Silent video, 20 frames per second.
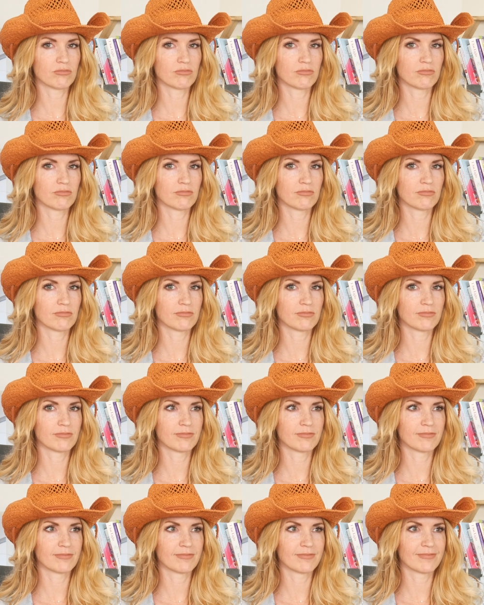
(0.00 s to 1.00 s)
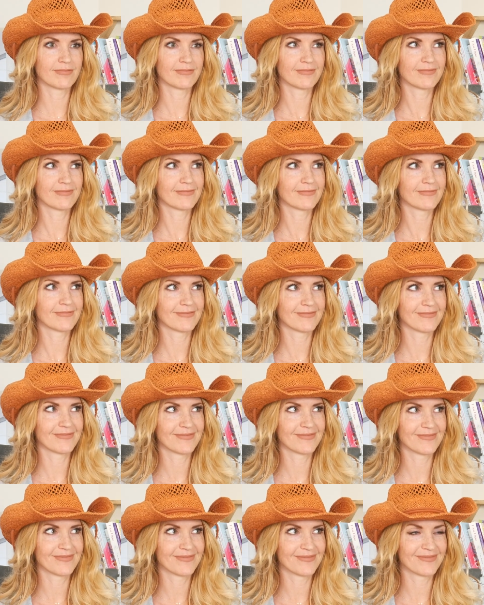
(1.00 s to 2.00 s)

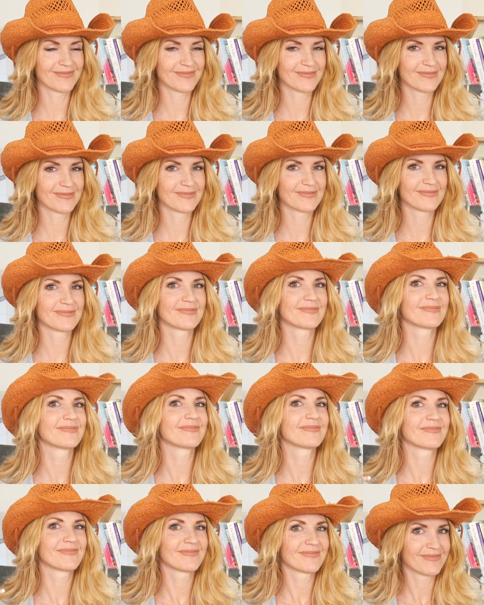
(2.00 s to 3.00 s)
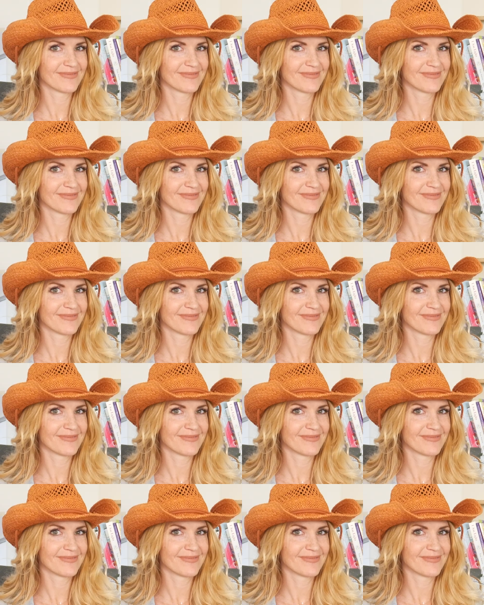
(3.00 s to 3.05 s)
No one is speaking in this clip.